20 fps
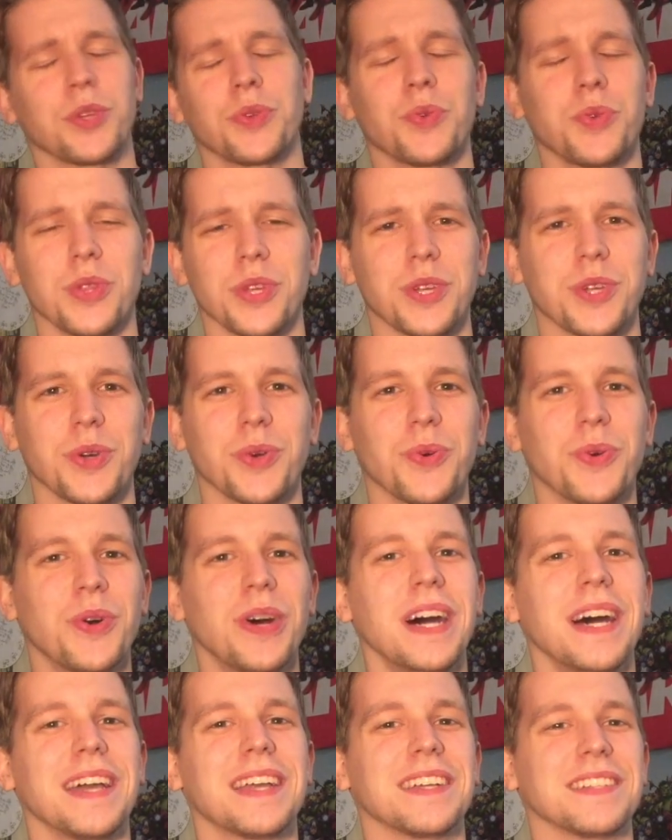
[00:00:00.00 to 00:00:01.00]
really cool
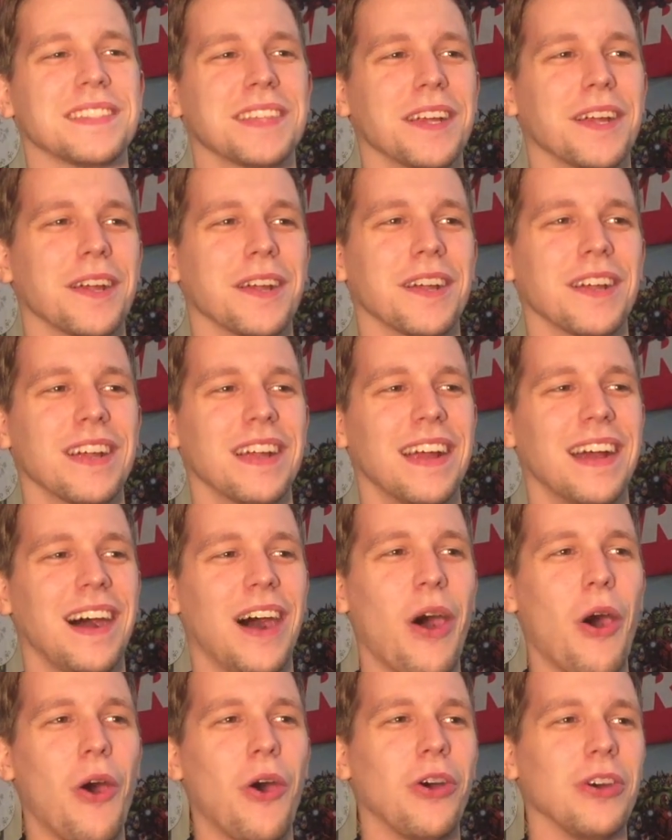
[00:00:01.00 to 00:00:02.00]
because they're
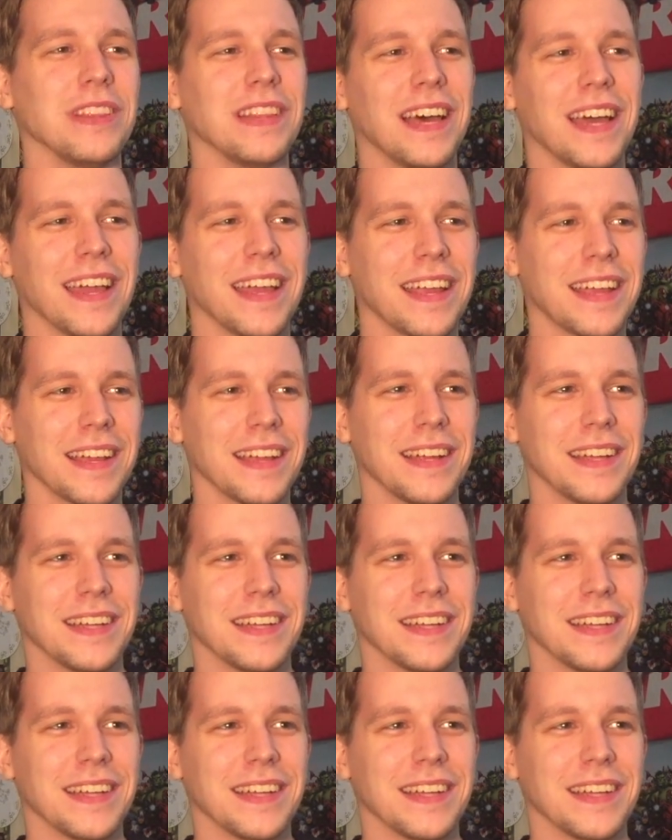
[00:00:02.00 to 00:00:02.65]
all like